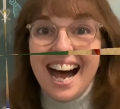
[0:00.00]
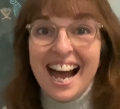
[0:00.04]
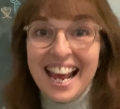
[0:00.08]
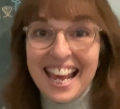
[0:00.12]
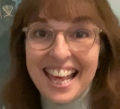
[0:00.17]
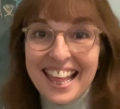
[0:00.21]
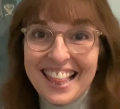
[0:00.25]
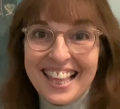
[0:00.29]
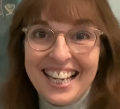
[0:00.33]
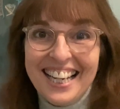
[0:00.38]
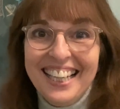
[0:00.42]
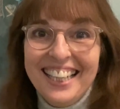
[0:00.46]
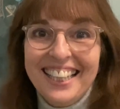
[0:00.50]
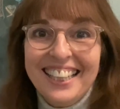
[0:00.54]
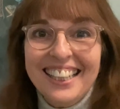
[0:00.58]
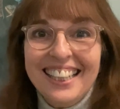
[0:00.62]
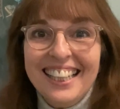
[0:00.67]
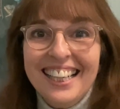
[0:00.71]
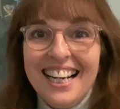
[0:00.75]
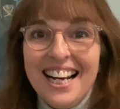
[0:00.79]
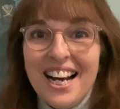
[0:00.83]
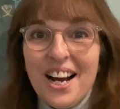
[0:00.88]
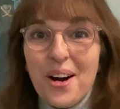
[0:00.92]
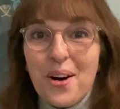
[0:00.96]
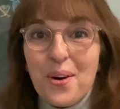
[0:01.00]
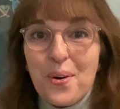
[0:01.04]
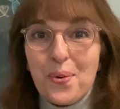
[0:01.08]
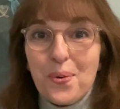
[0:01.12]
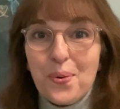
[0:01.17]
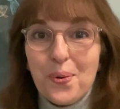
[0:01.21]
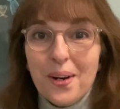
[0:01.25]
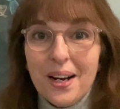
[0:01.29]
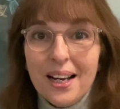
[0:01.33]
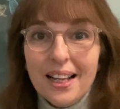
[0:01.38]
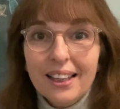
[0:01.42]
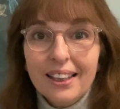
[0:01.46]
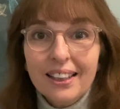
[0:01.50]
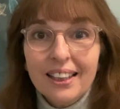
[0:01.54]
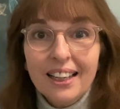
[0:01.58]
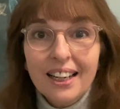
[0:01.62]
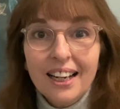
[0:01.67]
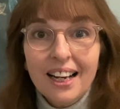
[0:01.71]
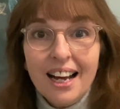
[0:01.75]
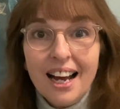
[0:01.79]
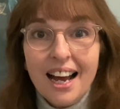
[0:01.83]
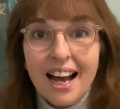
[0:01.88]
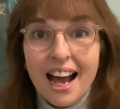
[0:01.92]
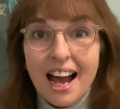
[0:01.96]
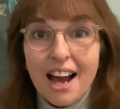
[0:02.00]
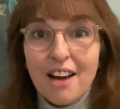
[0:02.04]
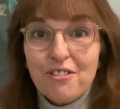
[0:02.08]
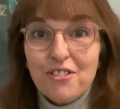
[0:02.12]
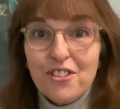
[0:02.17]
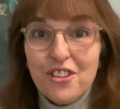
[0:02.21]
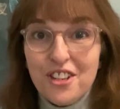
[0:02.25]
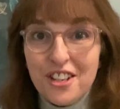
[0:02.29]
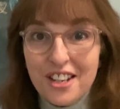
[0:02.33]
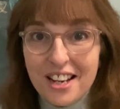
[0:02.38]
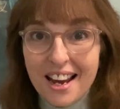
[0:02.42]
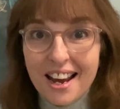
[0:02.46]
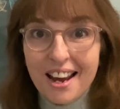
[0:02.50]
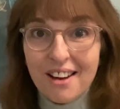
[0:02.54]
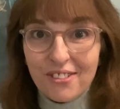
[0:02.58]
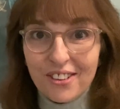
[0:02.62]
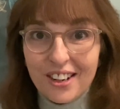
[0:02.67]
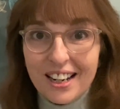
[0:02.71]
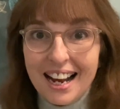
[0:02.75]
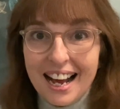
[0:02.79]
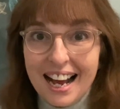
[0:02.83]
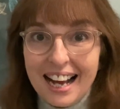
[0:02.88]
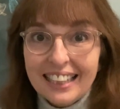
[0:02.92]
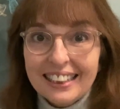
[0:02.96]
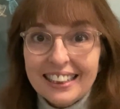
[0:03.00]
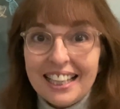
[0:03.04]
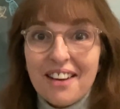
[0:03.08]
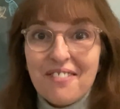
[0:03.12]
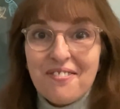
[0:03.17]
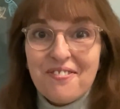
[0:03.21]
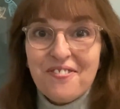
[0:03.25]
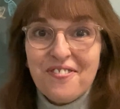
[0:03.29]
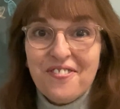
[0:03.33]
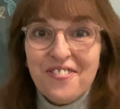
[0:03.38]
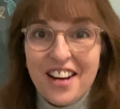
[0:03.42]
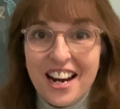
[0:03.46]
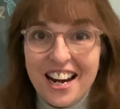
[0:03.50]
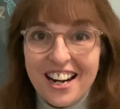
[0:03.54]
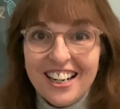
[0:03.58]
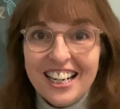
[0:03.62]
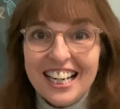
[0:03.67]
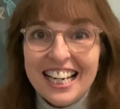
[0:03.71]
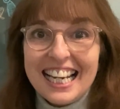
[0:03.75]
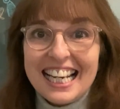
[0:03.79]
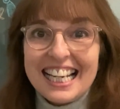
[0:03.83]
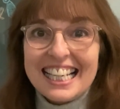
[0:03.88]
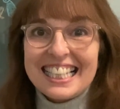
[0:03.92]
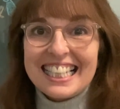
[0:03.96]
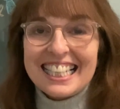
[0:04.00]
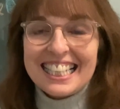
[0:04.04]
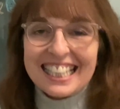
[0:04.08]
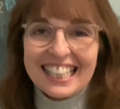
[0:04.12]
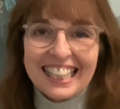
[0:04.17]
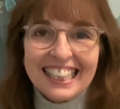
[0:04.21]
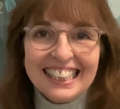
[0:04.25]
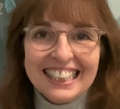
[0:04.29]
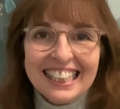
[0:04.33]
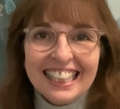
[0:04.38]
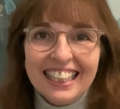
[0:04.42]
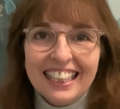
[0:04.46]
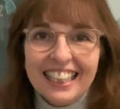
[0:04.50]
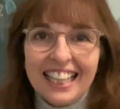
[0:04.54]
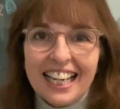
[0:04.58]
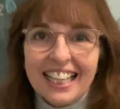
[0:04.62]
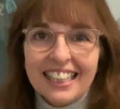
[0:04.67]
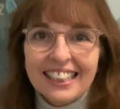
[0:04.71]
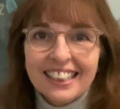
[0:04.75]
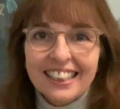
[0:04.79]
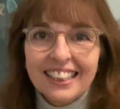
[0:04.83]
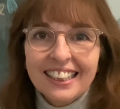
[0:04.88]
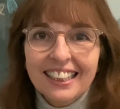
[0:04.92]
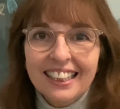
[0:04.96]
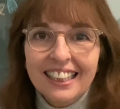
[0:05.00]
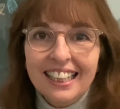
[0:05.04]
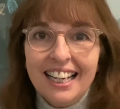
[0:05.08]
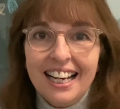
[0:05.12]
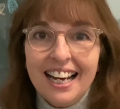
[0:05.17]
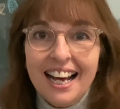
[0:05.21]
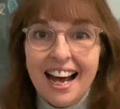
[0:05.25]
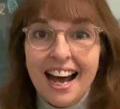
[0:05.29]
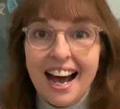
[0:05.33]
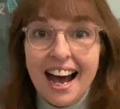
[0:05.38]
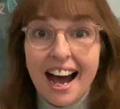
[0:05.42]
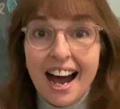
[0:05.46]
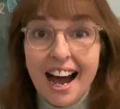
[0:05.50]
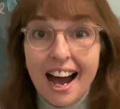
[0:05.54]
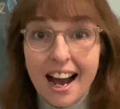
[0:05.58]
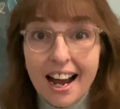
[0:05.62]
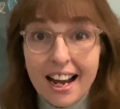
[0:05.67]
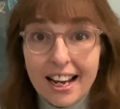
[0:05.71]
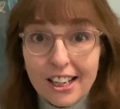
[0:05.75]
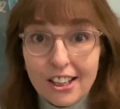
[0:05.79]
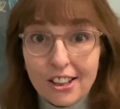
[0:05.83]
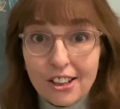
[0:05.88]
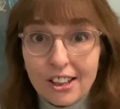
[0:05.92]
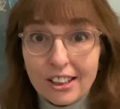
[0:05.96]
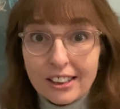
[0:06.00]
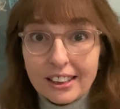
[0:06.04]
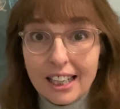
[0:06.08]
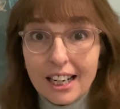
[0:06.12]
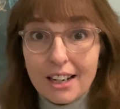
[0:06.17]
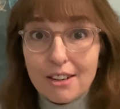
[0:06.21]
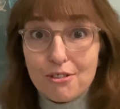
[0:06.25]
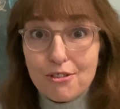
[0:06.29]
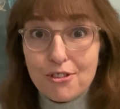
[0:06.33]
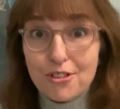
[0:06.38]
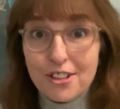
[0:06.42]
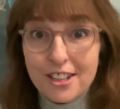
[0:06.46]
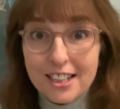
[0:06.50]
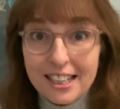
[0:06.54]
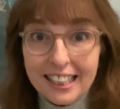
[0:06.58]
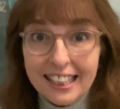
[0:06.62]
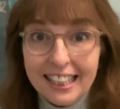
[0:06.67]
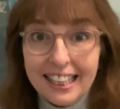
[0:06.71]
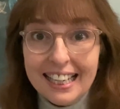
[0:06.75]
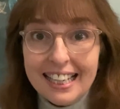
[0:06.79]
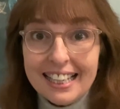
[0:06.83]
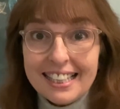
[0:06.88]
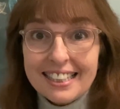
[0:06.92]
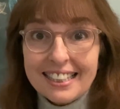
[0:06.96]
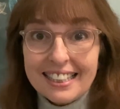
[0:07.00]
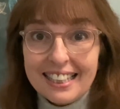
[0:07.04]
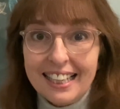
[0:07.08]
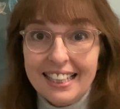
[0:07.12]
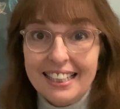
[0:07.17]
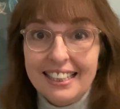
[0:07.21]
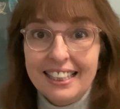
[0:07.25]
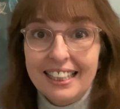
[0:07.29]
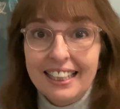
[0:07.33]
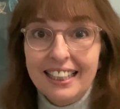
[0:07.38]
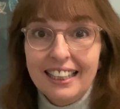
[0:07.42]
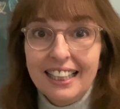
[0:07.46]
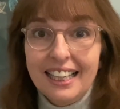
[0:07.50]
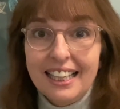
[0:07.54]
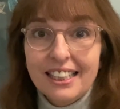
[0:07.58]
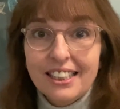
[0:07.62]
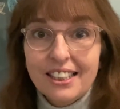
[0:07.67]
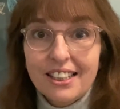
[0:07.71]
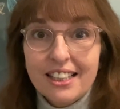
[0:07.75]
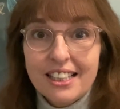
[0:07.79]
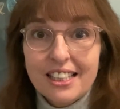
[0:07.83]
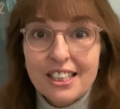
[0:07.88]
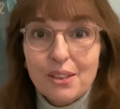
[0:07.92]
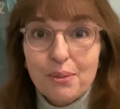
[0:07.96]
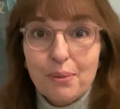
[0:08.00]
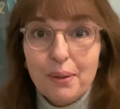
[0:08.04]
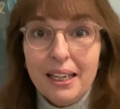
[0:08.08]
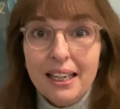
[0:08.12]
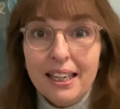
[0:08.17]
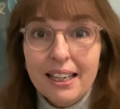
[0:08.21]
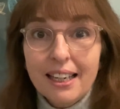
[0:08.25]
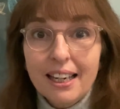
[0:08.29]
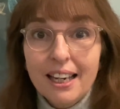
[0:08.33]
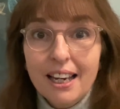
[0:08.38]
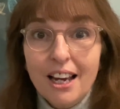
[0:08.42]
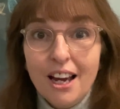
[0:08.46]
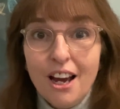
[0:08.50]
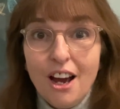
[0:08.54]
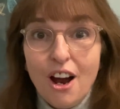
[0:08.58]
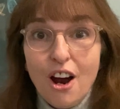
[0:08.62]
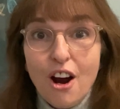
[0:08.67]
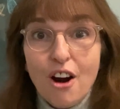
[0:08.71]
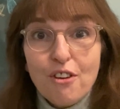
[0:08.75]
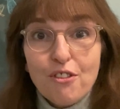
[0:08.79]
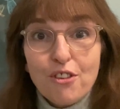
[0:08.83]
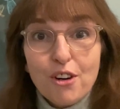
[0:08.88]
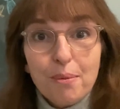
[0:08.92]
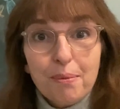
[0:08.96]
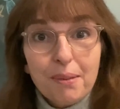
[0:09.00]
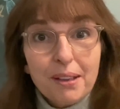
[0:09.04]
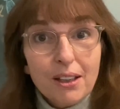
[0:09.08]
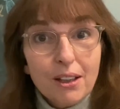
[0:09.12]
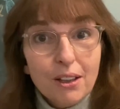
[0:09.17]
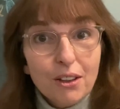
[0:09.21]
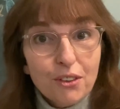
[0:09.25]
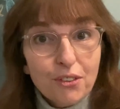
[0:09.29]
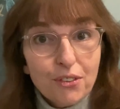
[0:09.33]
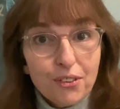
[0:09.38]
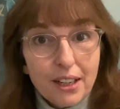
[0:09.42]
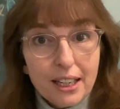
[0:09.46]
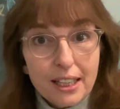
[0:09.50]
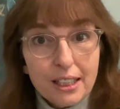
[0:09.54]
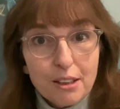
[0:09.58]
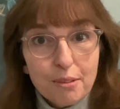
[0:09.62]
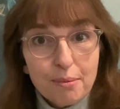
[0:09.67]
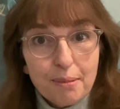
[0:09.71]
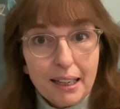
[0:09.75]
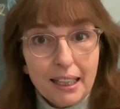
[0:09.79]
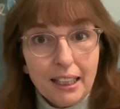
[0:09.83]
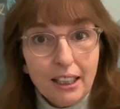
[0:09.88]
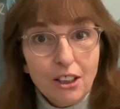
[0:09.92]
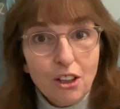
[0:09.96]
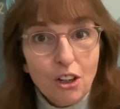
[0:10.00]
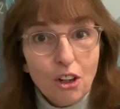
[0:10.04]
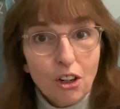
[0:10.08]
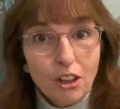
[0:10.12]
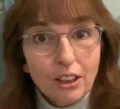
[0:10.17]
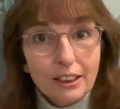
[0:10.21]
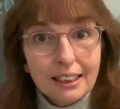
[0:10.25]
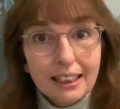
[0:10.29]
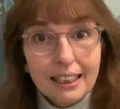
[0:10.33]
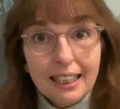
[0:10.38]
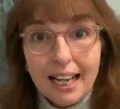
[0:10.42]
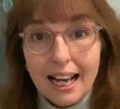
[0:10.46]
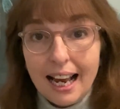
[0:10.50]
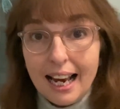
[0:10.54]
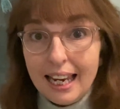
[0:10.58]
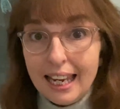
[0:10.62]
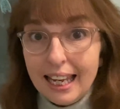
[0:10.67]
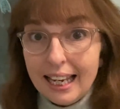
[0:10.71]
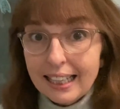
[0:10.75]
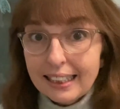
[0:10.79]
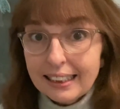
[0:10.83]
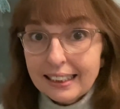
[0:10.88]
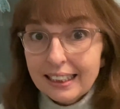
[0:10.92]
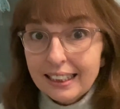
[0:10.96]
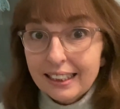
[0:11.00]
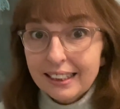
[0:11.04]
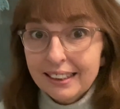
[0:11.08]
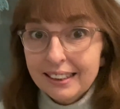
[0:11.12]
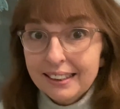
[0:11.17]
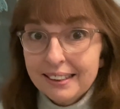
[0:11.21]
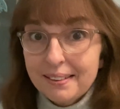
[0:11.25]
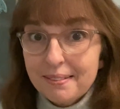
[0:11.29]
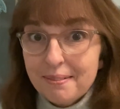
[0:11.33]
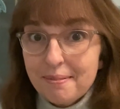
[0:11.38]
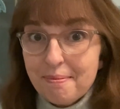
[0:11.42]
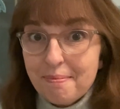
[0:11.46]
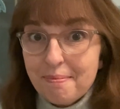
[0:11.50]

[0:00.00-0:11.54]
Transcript: Hi there. Well, have you ever had a very exciting letter? I got a really exciting letter this week from a young friend of mine called Alexa.